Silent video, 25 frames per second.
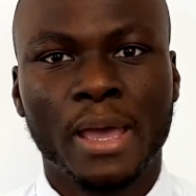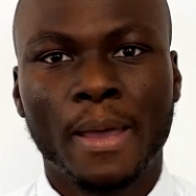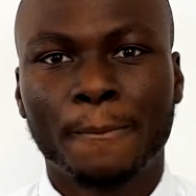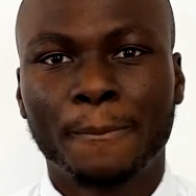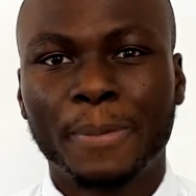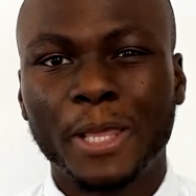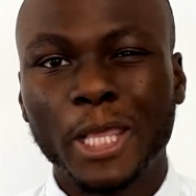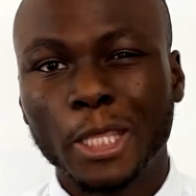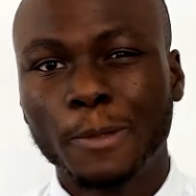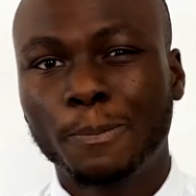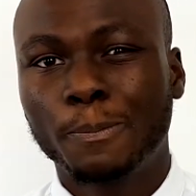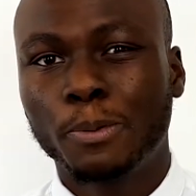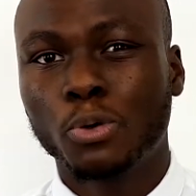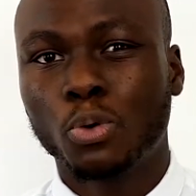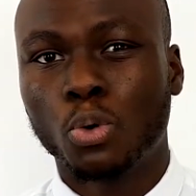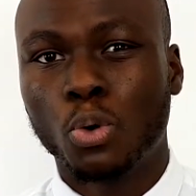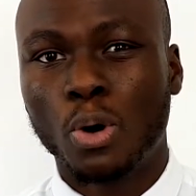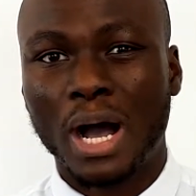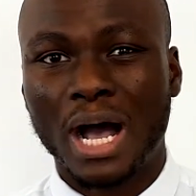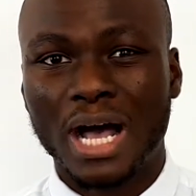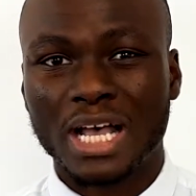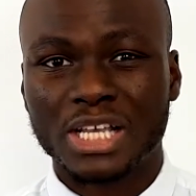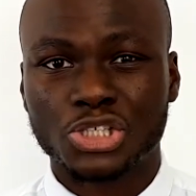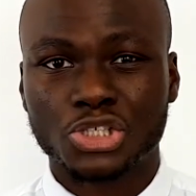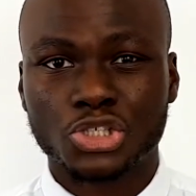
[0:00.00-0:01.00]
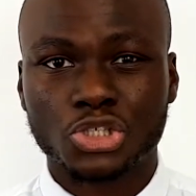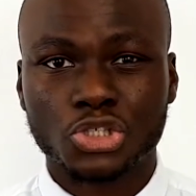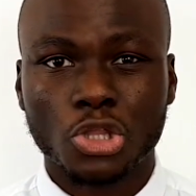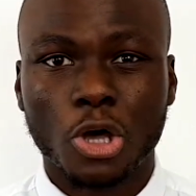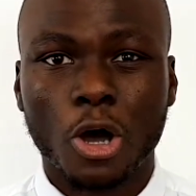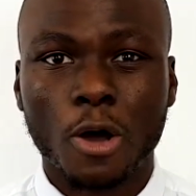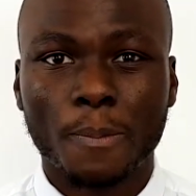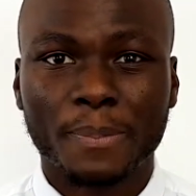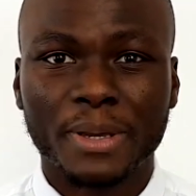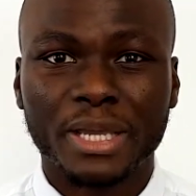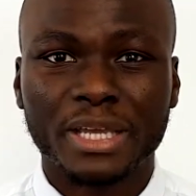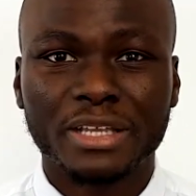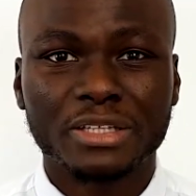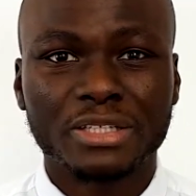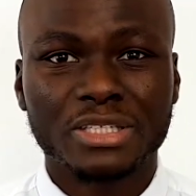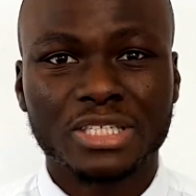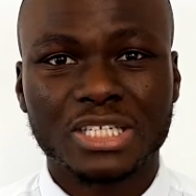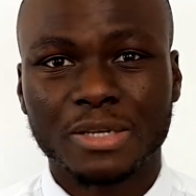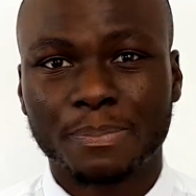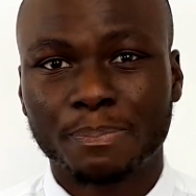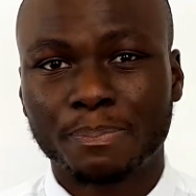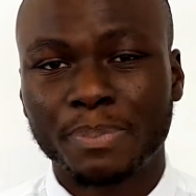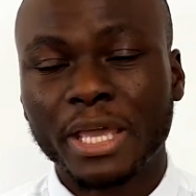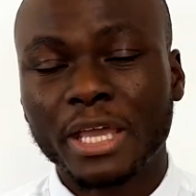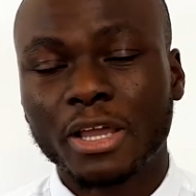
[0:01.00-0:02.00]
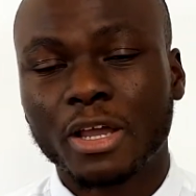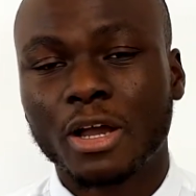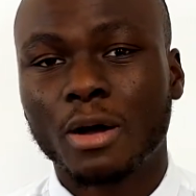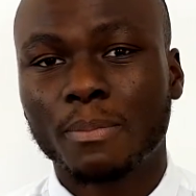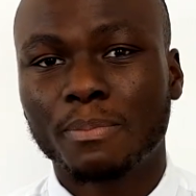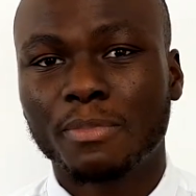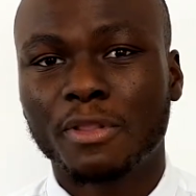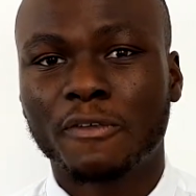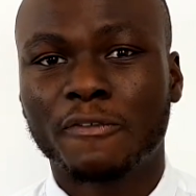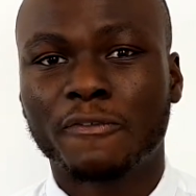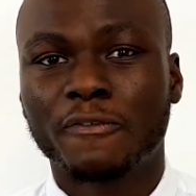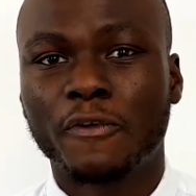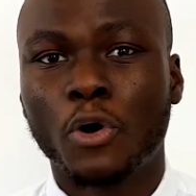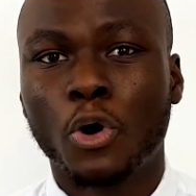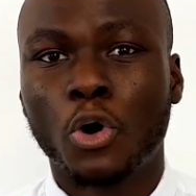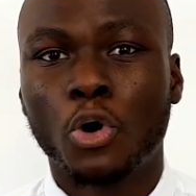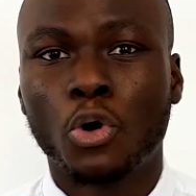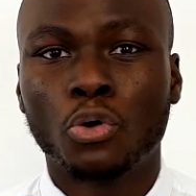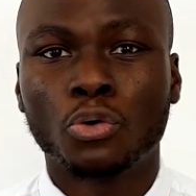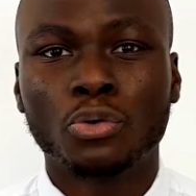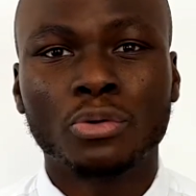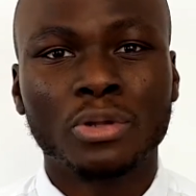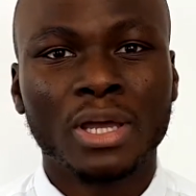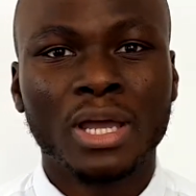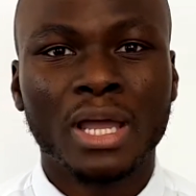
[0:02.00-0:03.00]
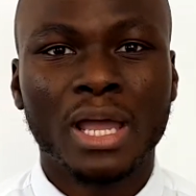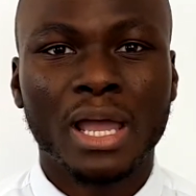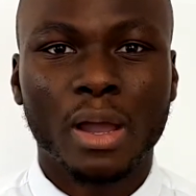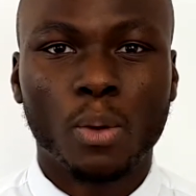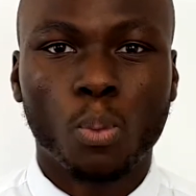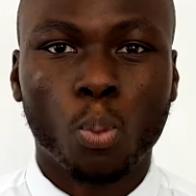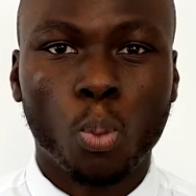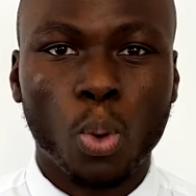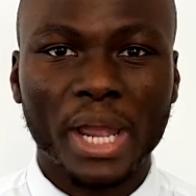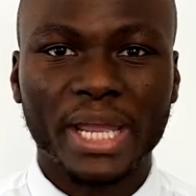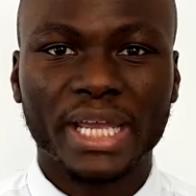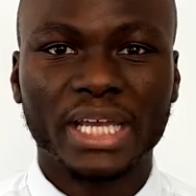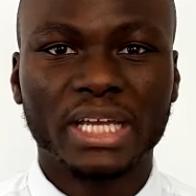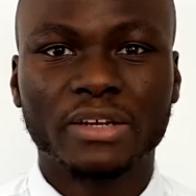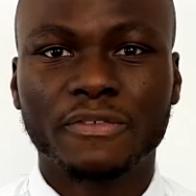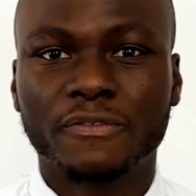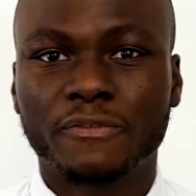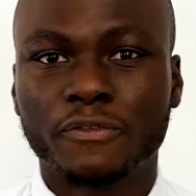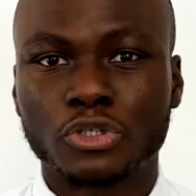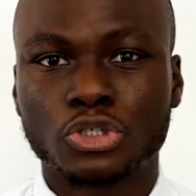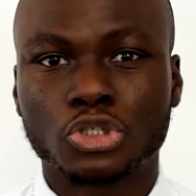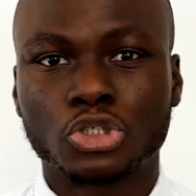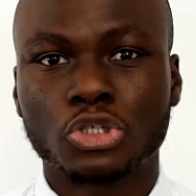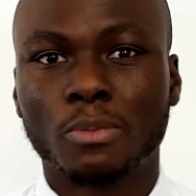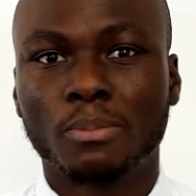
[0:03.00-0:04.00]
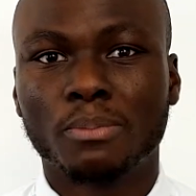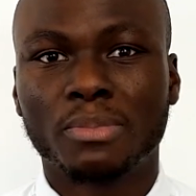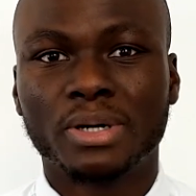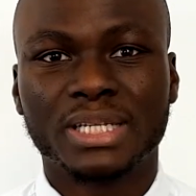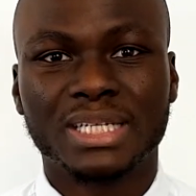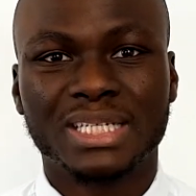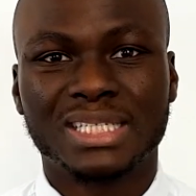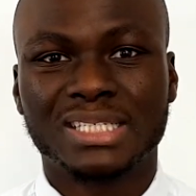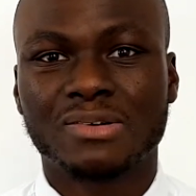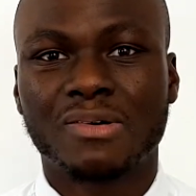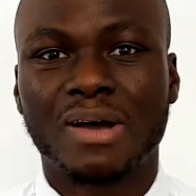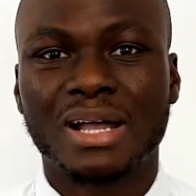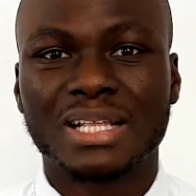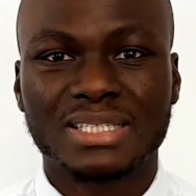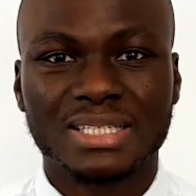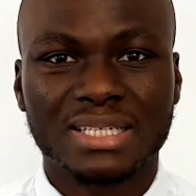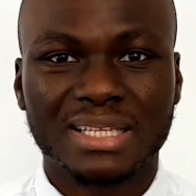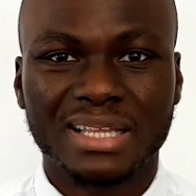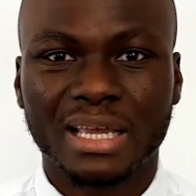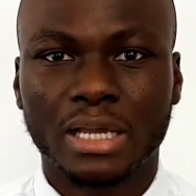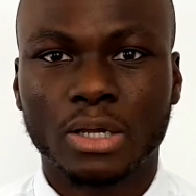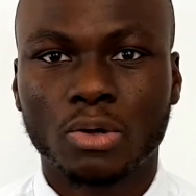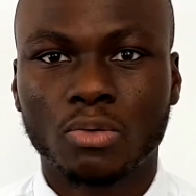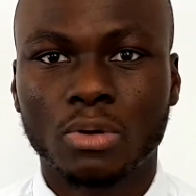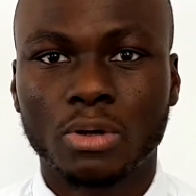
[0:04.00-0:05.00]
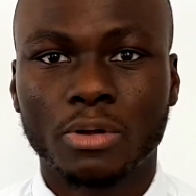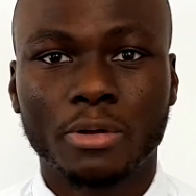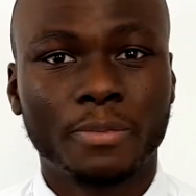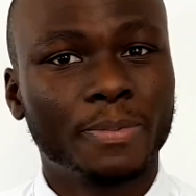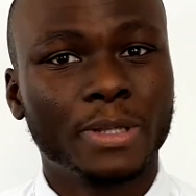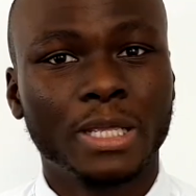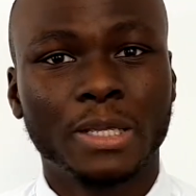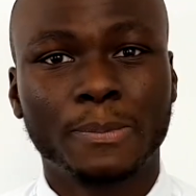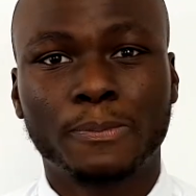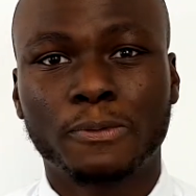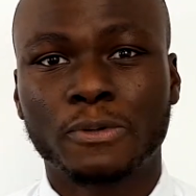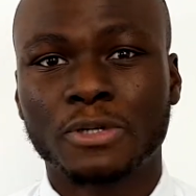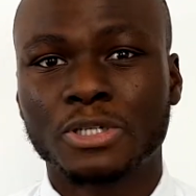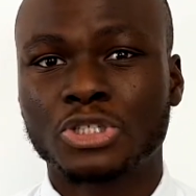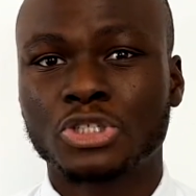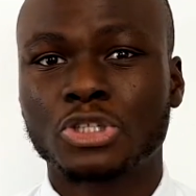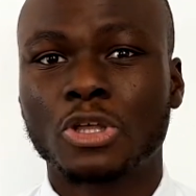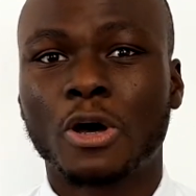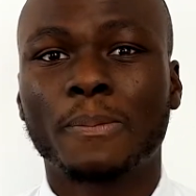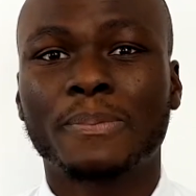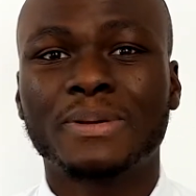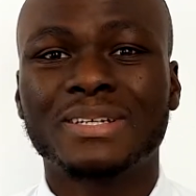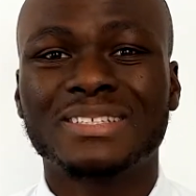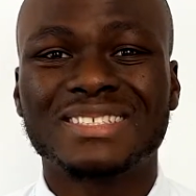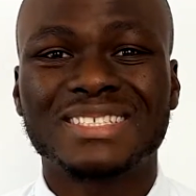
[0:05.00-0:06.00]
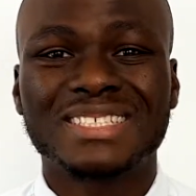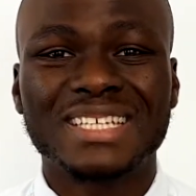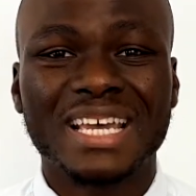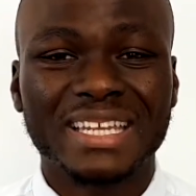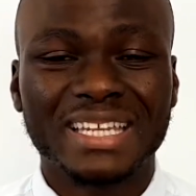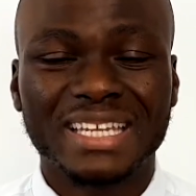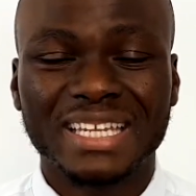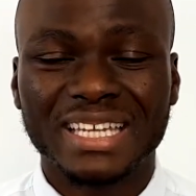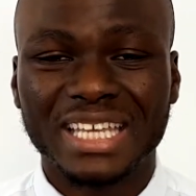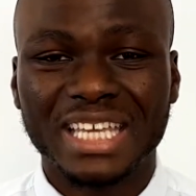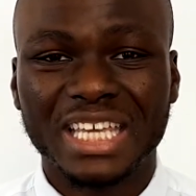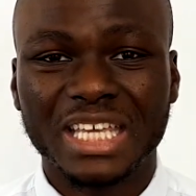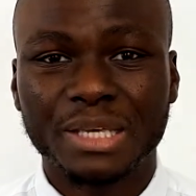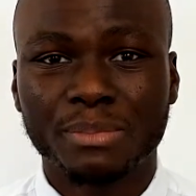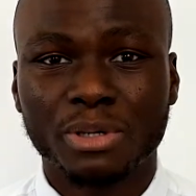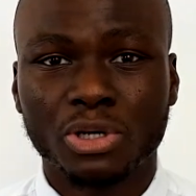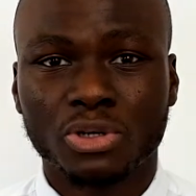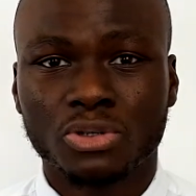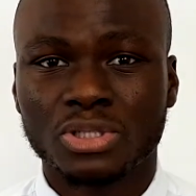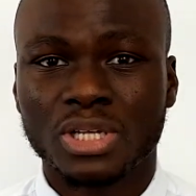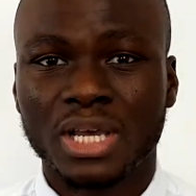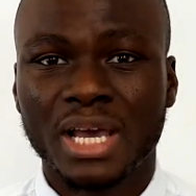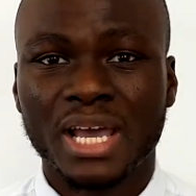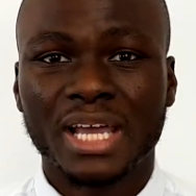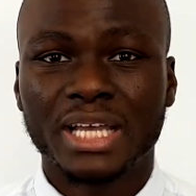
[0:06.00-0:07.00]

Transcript: People are stopping to pick up the phone, waiting for somebody to answer their query. People are stopping sending emails.